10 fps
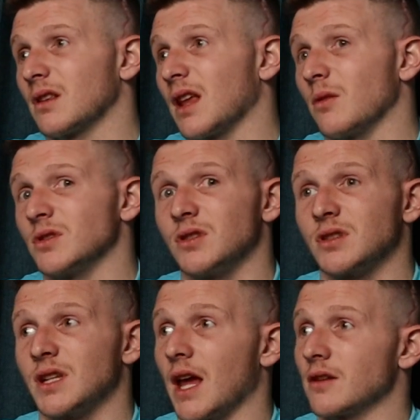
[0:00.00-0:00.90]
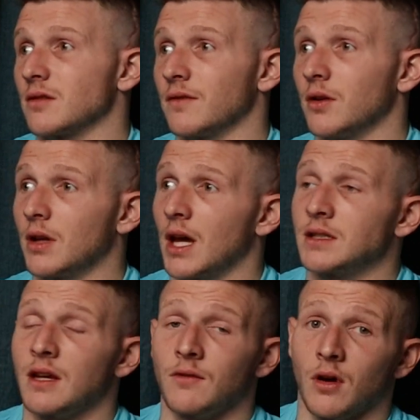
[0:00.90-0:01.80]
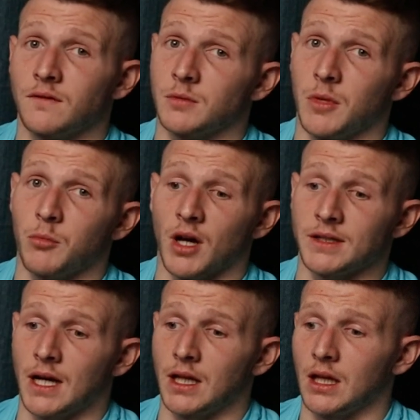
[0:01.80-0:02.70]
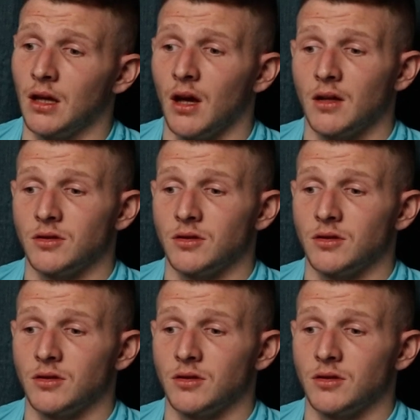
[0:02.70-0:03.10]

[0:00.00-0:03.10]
that was just an extra few days given off to me by Danny,